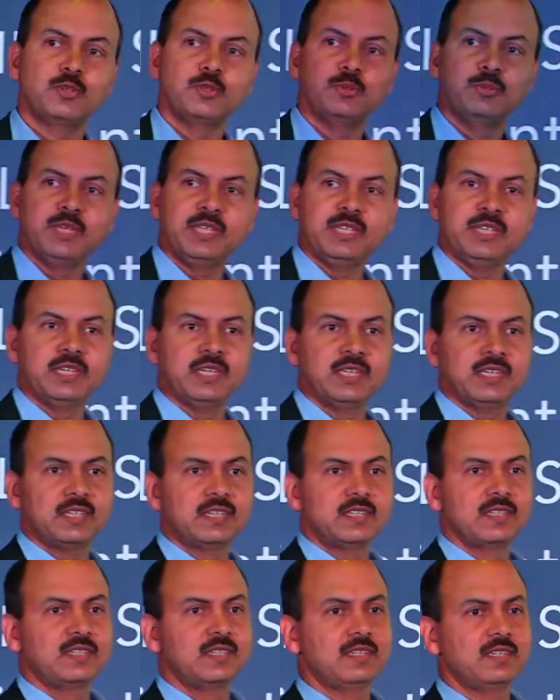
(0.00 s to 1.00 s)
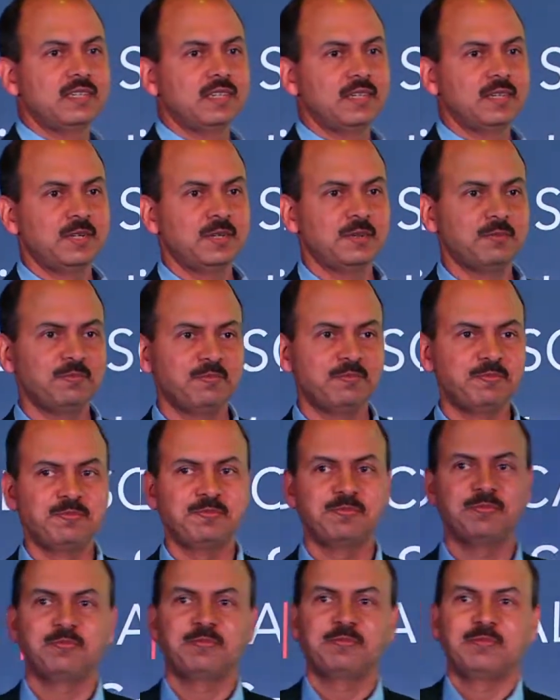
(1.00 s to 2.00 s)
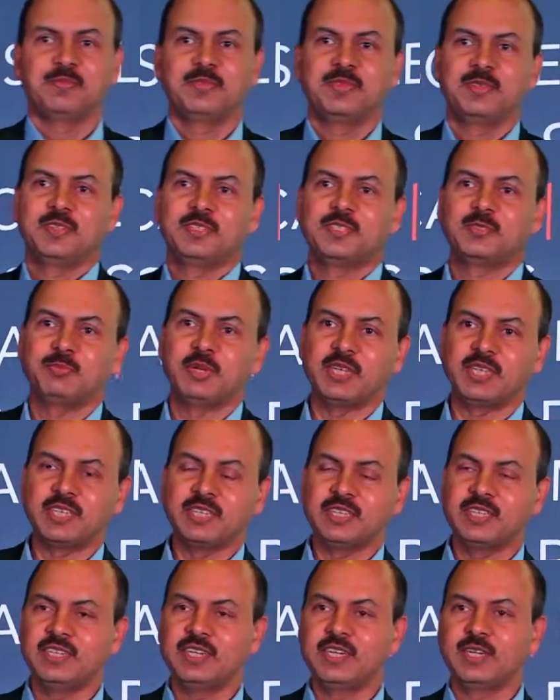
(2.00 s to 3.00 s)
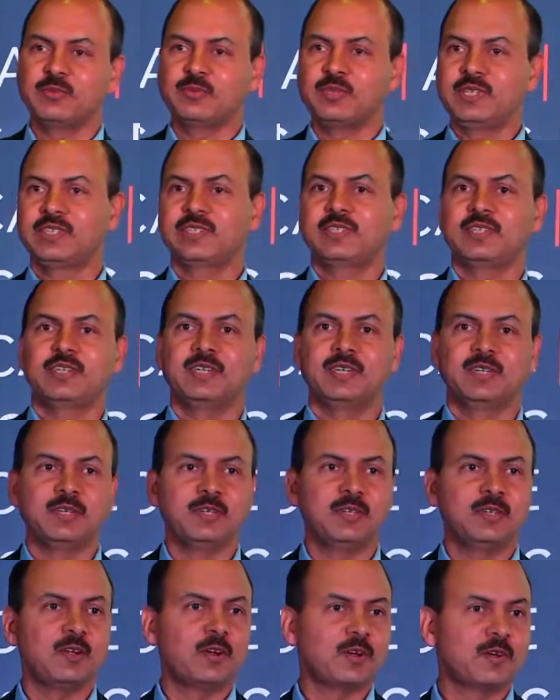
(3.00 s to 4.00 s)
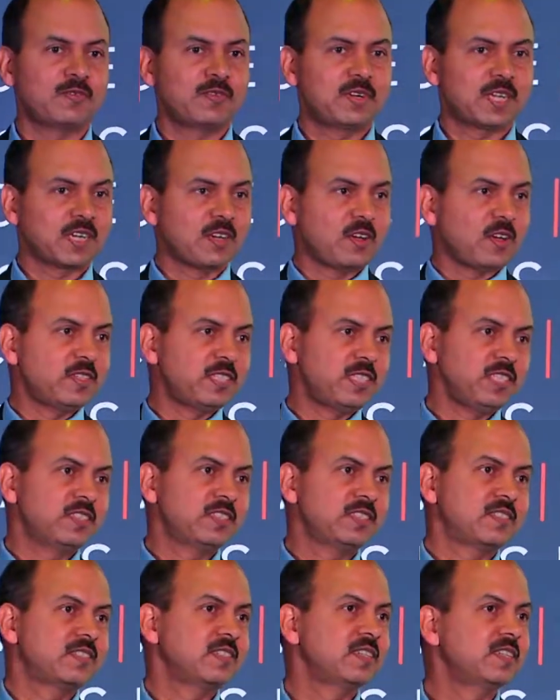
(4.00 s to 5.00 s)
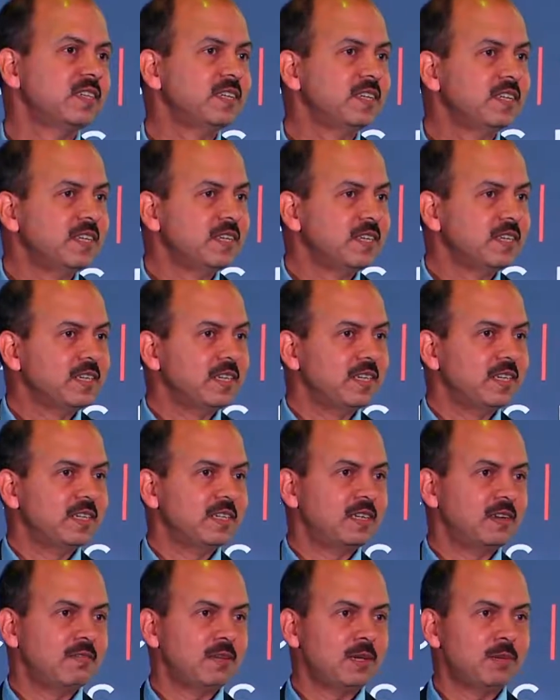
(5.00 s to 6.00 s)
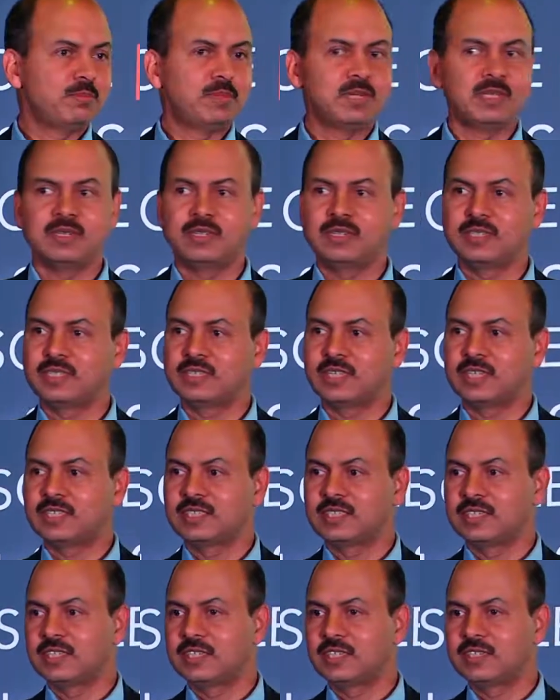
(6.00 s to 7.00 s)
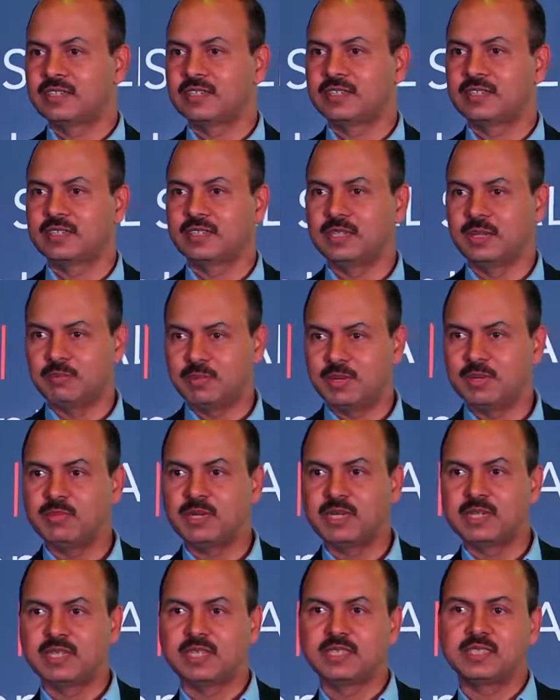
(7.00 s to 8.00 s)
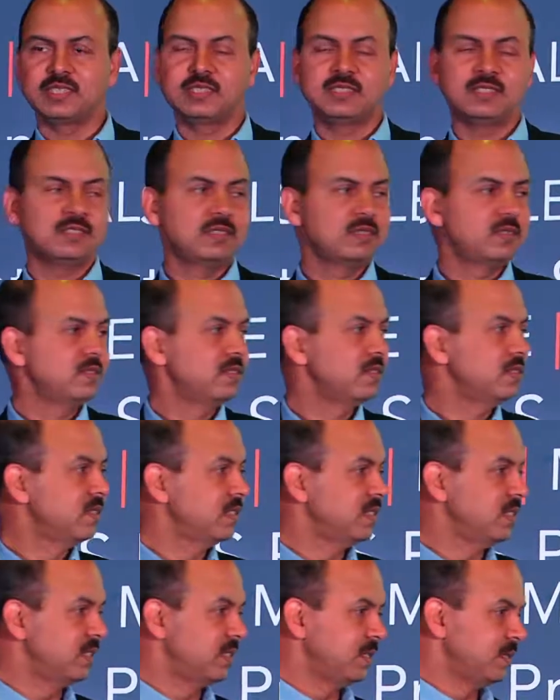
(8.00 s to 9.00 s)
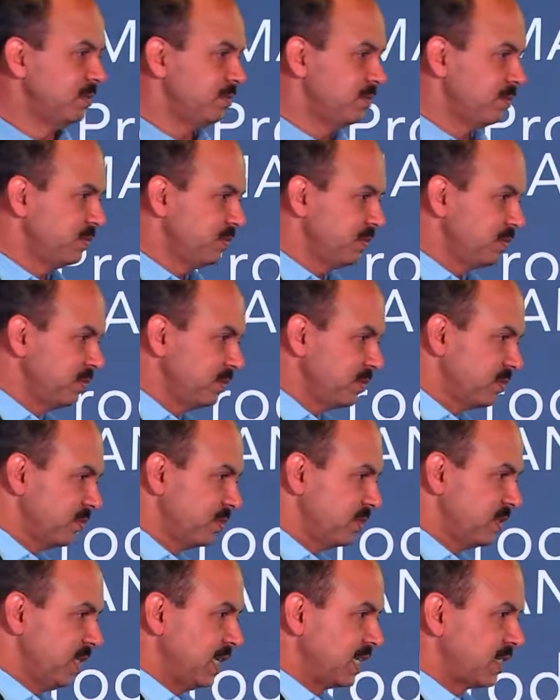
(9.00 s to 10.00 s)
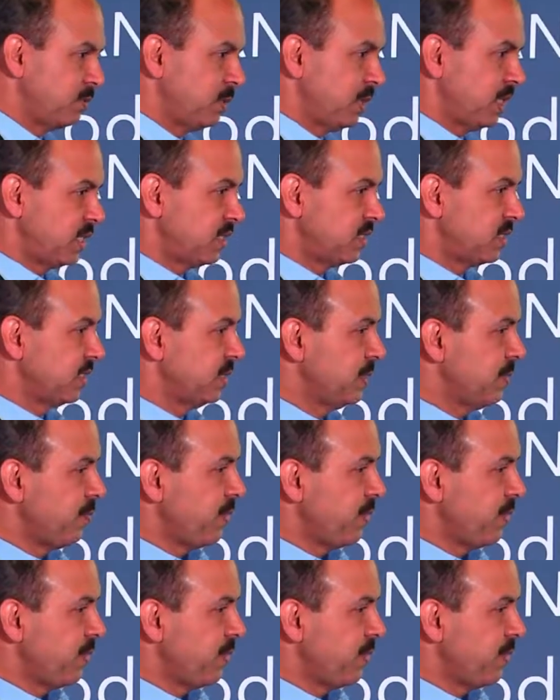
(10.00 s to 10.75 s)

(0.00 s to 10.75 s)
to be here, um, speaking here with a lot of technologists, uh, developer, researcher, implementation um, experts.